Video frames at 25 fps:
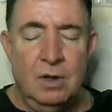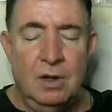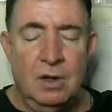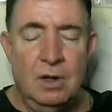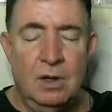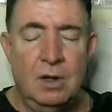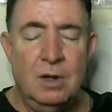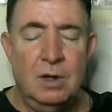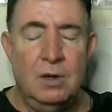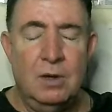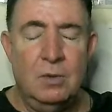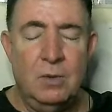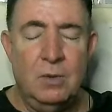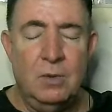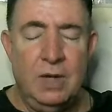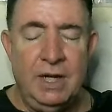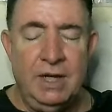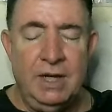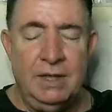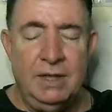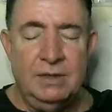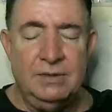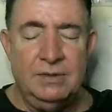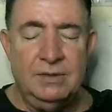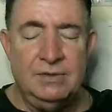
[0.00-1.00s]

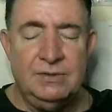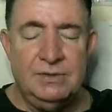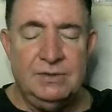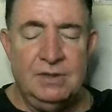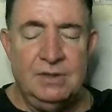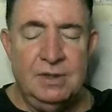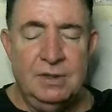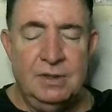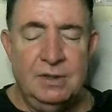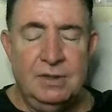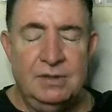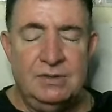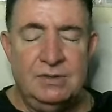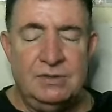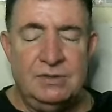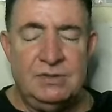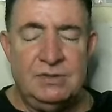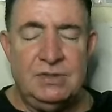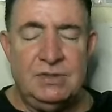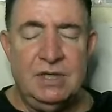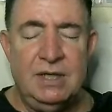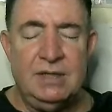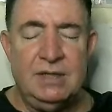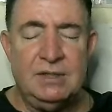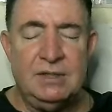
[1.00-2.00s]
always
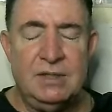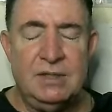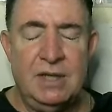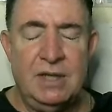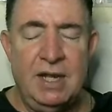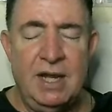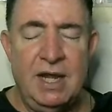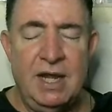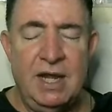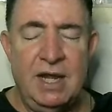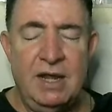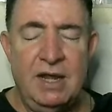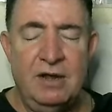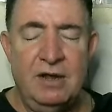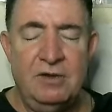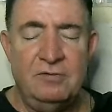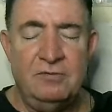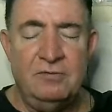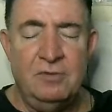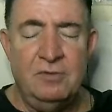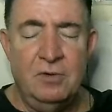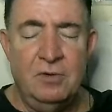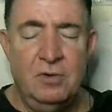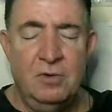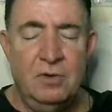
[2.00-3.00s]
seek to have
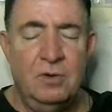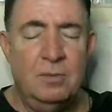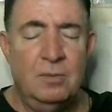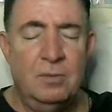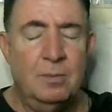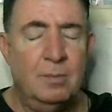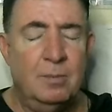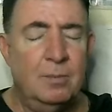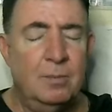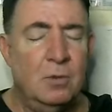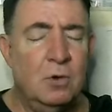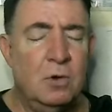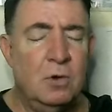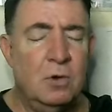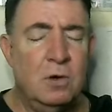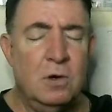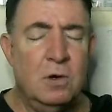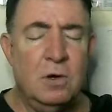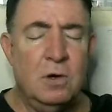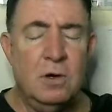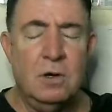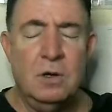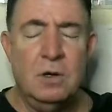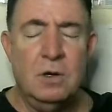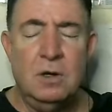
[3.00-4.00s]

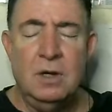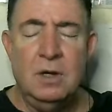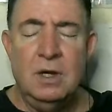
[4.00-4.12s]
more